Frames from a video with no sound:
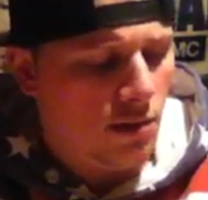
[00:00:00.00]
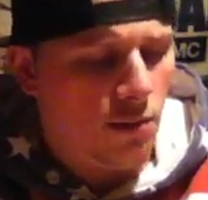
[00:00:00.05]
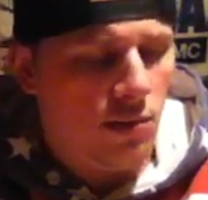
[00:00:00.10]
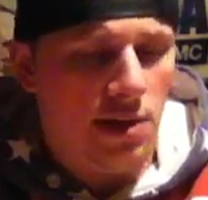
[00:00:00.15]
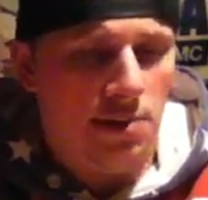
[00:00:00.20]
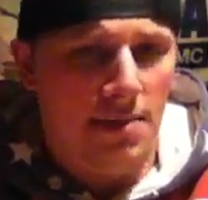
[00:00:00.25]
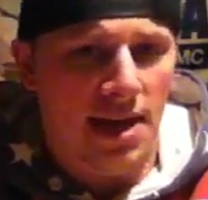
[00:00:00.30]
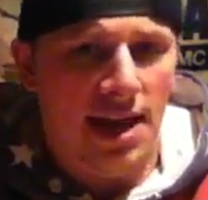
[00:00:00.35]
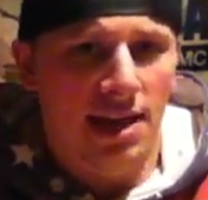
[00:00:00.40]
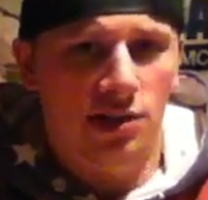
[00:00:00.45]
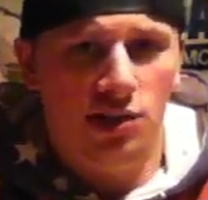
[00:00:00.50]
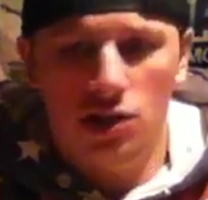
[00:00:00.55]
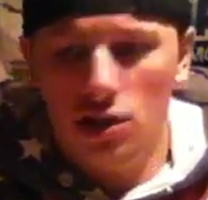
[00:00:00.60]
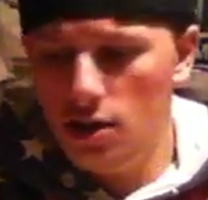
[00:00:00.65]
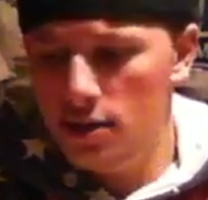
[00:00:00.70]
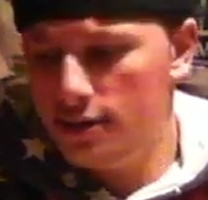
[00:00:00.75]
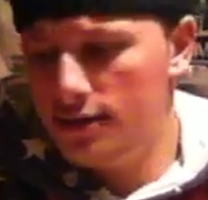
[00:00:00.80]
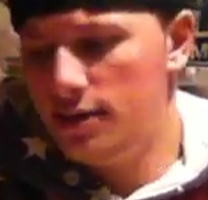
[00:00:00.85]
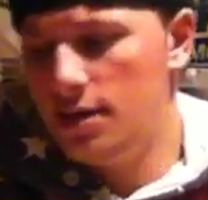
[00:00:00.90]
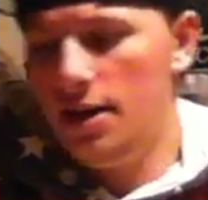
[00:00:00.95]
we made
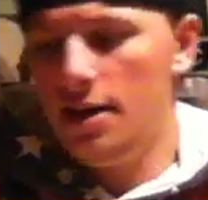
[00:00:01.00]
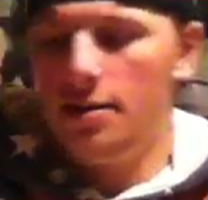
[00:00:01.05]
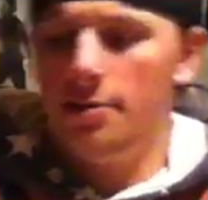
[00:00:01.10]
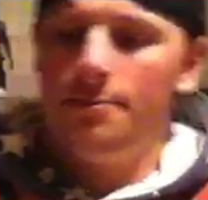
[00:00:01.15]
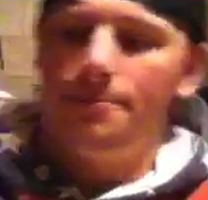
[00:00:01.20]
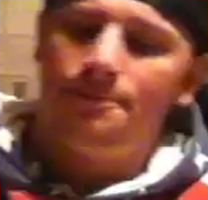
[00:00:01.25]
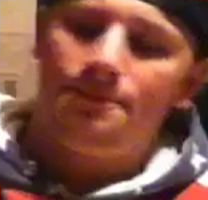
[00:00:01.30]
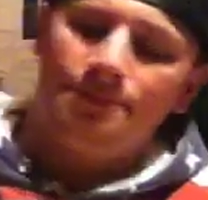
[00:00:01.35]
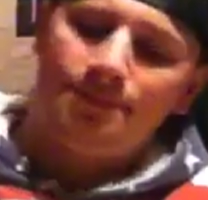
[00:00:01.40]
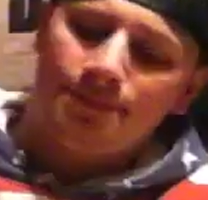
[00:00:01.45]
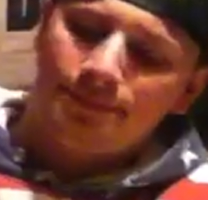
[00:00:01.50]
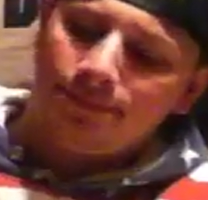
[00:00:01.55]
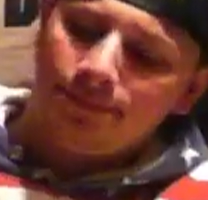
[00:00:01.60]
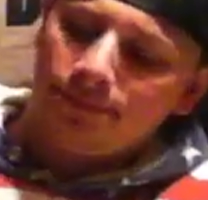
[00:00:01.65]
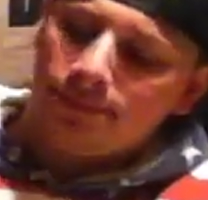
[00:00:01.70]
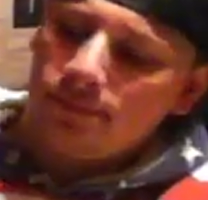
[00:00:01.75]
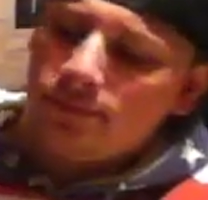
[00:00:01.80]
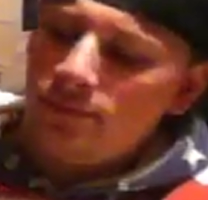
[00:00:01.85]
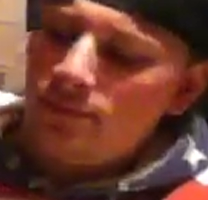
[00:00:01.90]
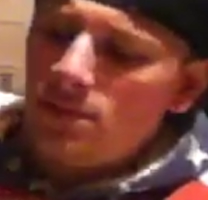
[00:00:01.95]
shirts.
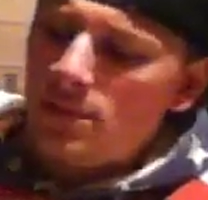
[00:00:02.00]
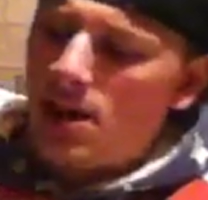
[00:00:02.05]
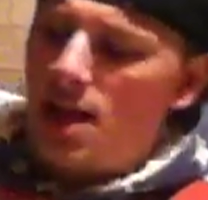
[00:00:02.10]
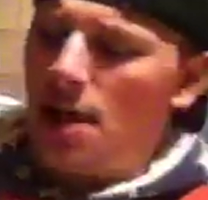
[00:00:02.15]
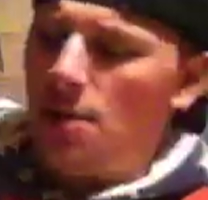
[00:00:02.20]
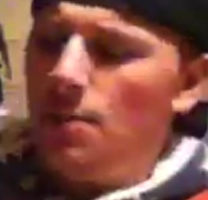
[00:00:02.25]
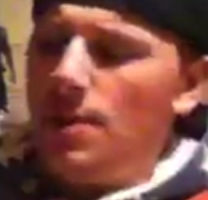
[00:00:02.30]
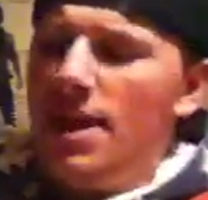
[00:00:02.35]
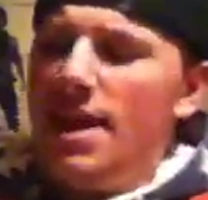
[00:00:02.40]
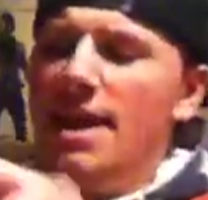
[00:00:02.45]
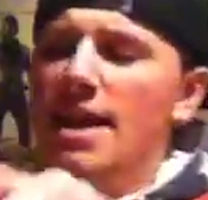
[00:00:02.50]
We